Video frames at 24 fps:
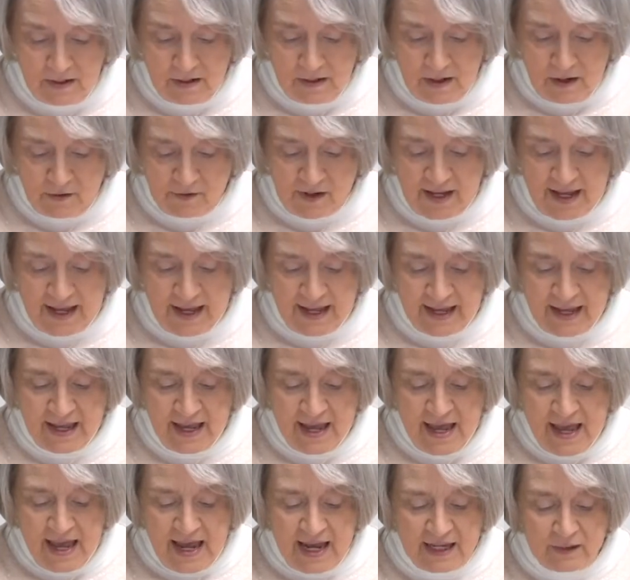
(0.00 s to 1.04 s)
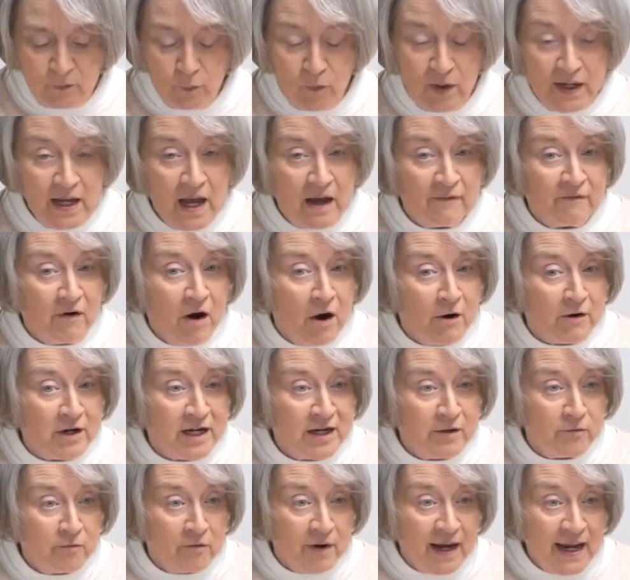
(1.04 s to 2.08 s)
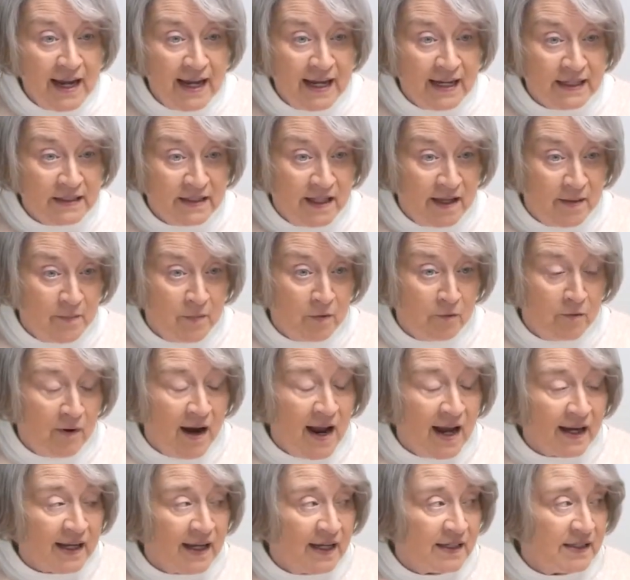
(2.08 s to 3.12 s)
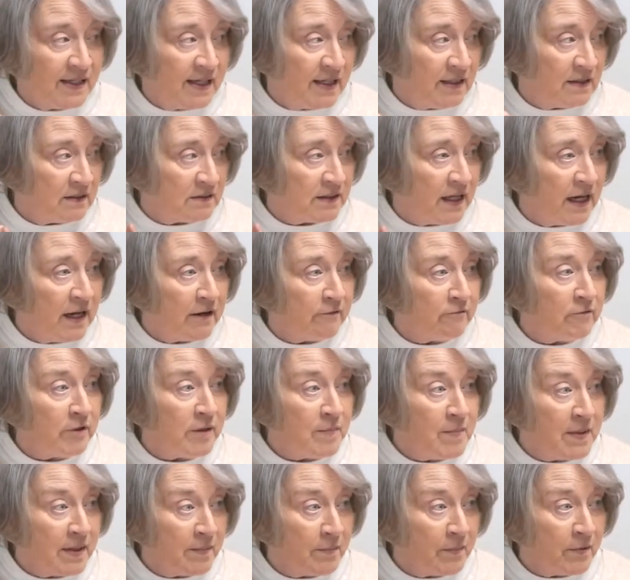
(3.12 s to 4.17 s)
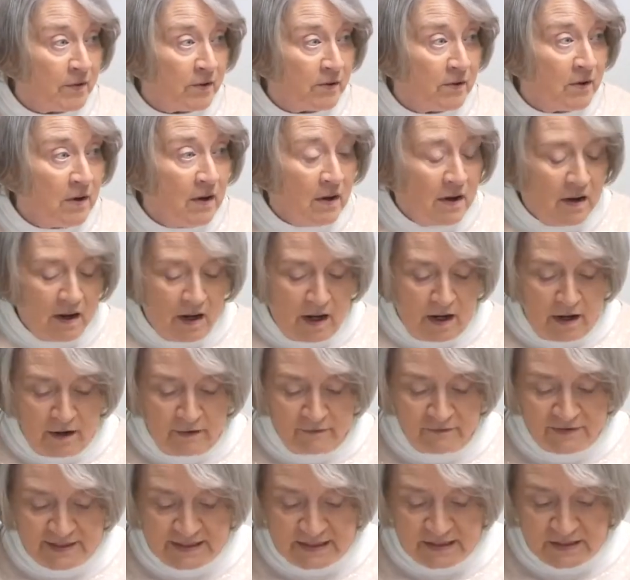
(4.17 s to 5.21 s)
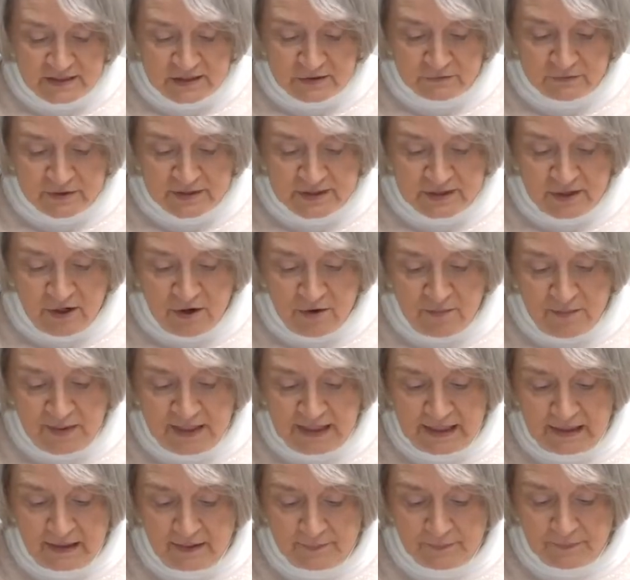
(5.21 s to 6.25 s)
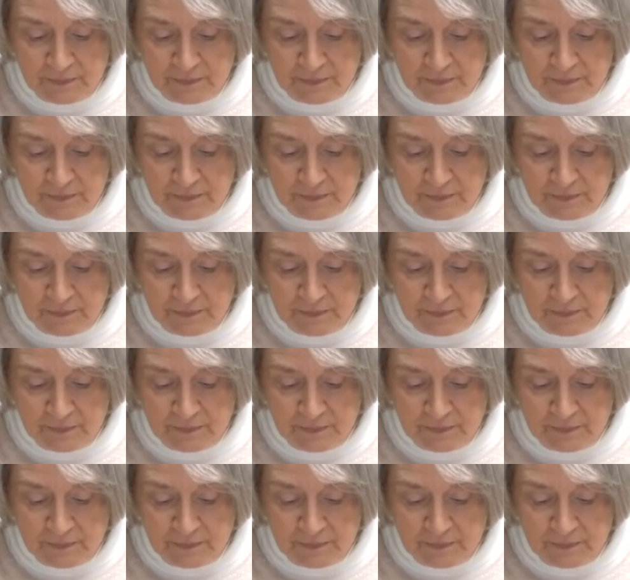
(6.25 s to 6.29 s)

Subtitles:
Okay, and we have already read that Barak had killed every member of Sisera's army.